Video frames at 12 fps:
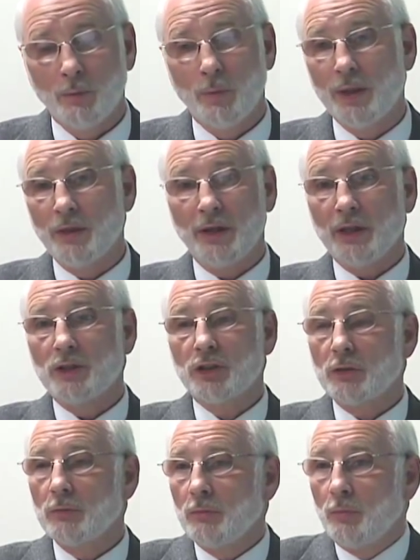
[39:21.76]
Whether
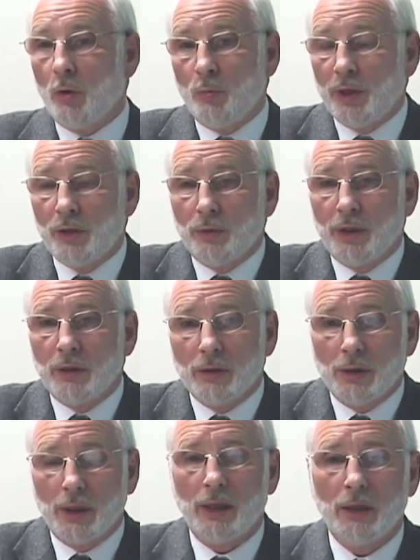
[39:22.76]
it's what we do in
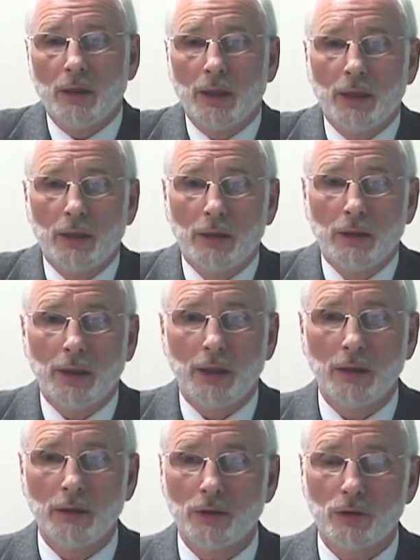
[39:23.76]

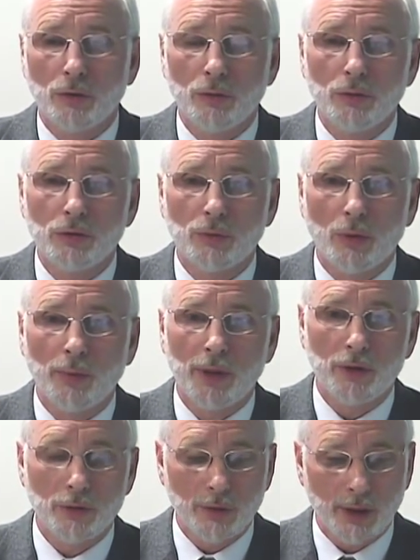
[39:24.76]
schools, what we
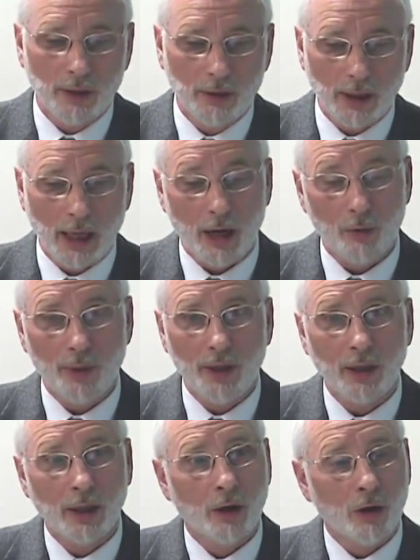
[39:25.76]
do in how
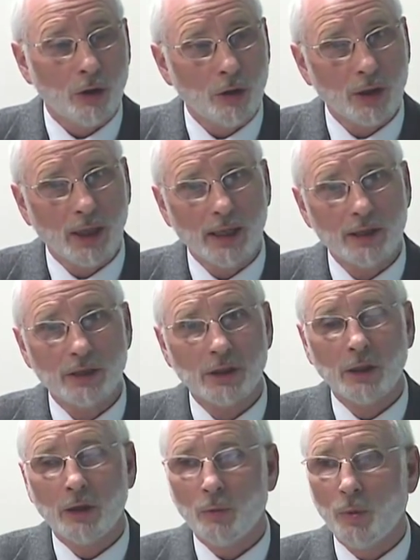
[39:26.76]
we organise
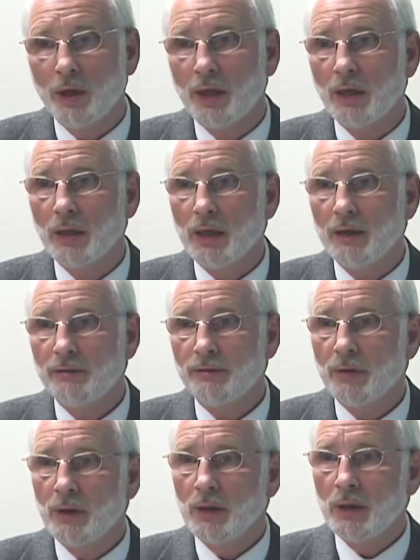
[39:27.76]
working life,
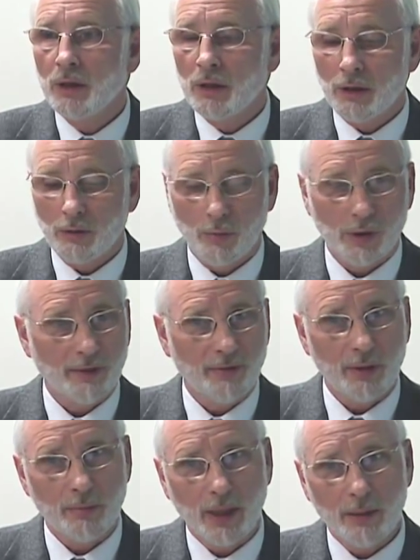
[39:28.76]
whatever
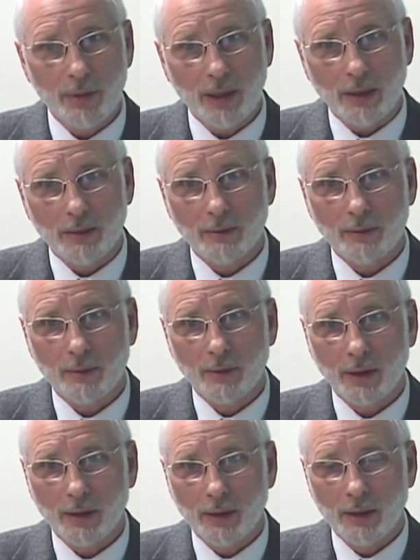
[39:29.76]
it may be,
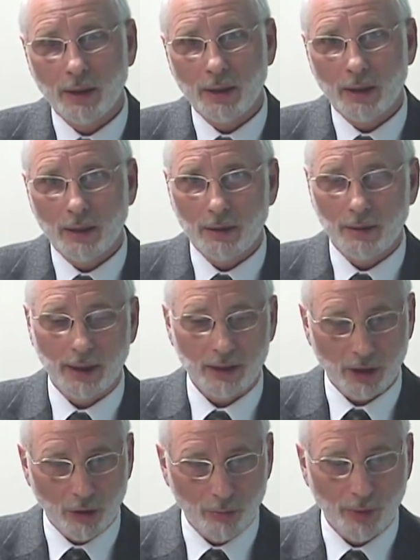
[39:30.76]

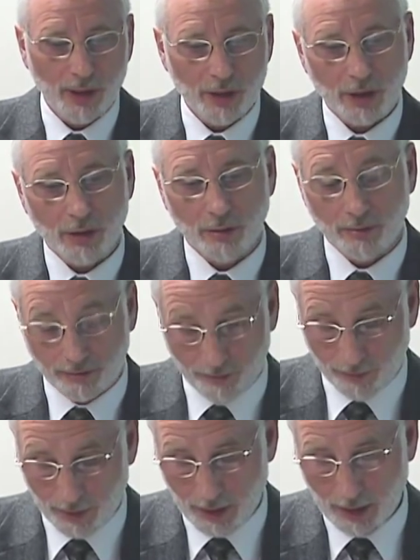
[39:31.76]
there's always
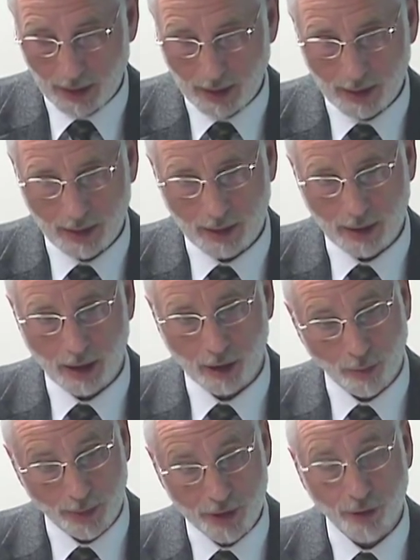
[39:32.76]

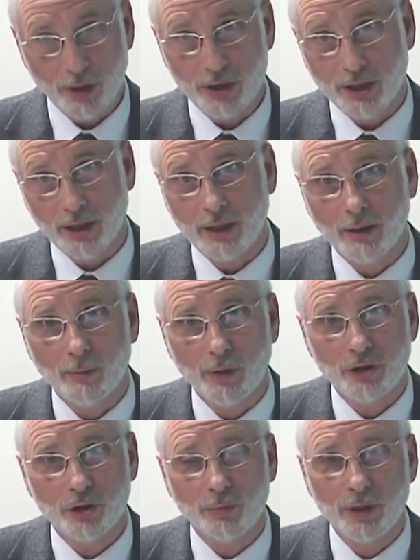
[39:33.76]
an opportunity
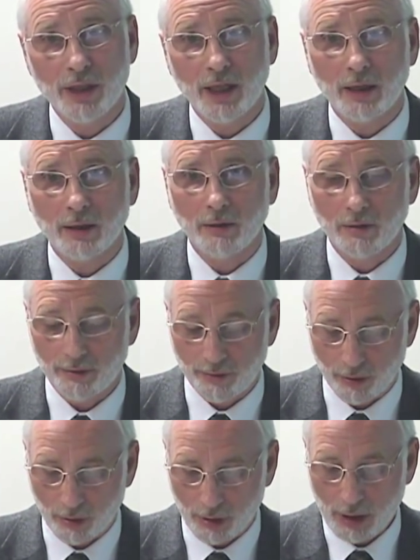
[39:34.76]
which should be taken
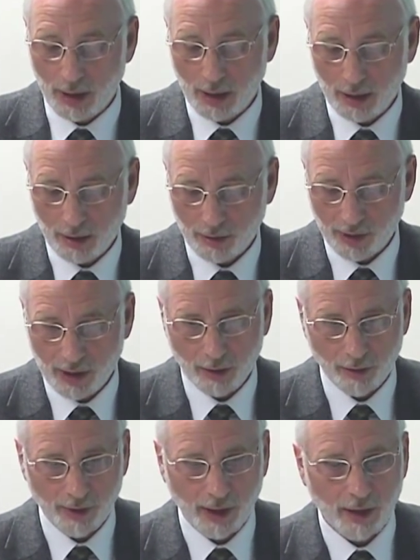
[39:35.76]
for
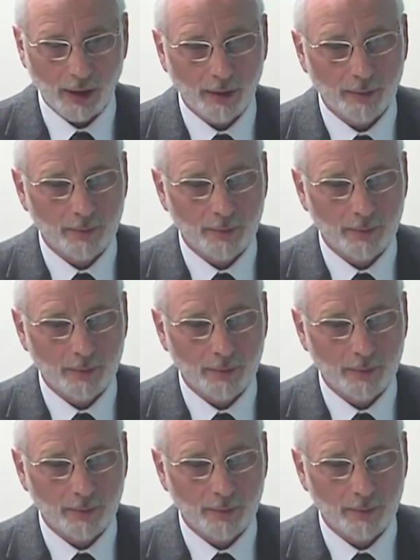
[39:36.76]
critical thinking.